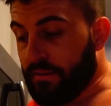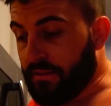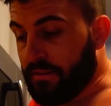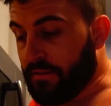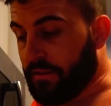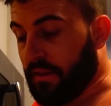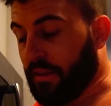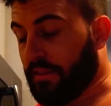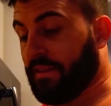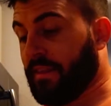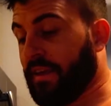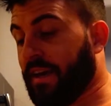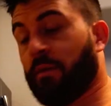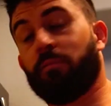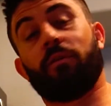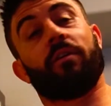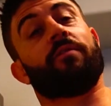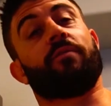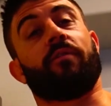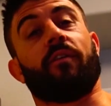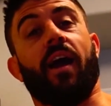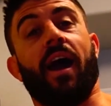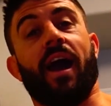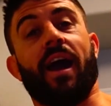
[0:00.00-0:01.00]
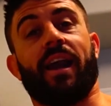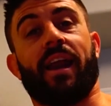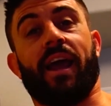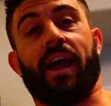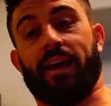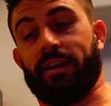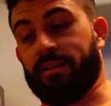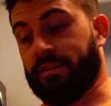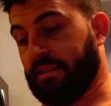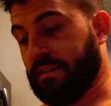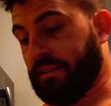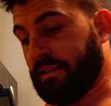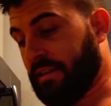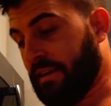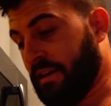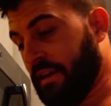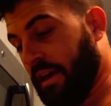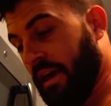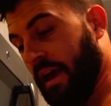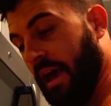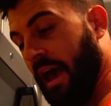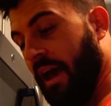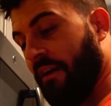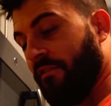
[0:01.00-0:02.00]
The thing with Fridays,
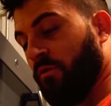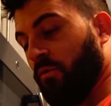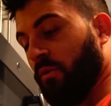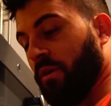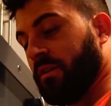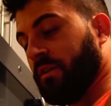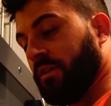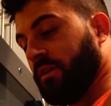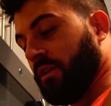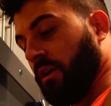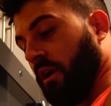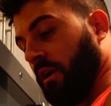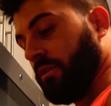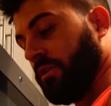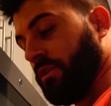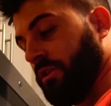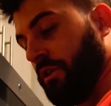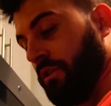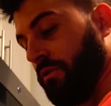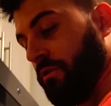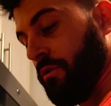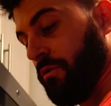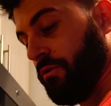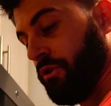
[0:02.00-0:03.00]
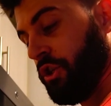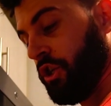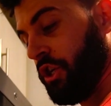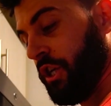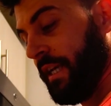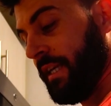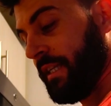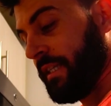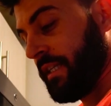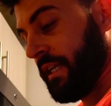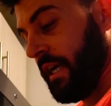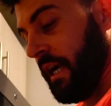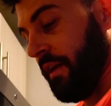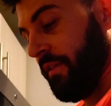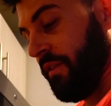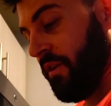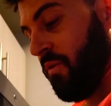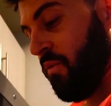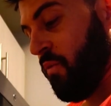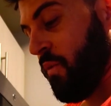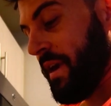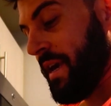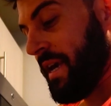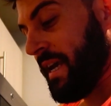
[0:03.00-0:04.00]
everyone starts to do cheats on the
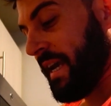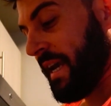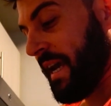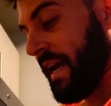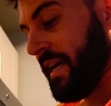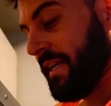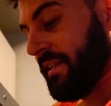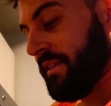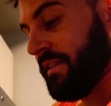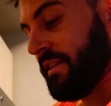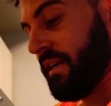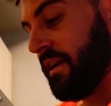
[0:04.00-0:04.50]
weekends.